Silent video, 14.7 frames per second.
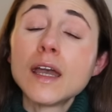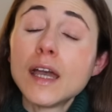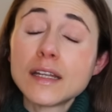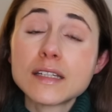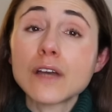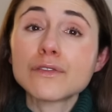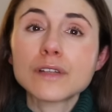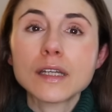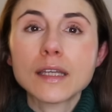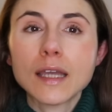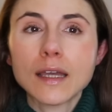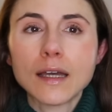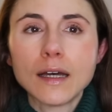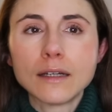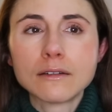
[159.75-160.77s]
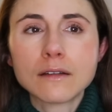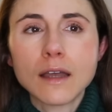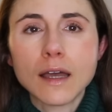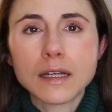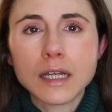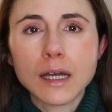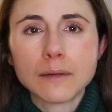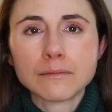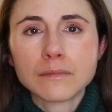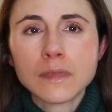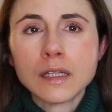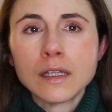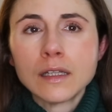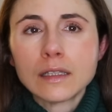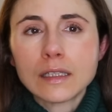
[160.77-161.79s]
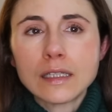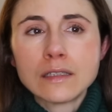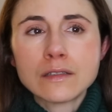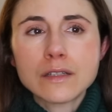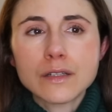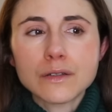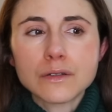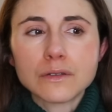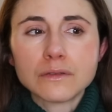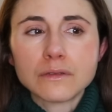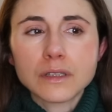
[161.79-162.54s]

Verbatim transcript: it definitely can end up leading to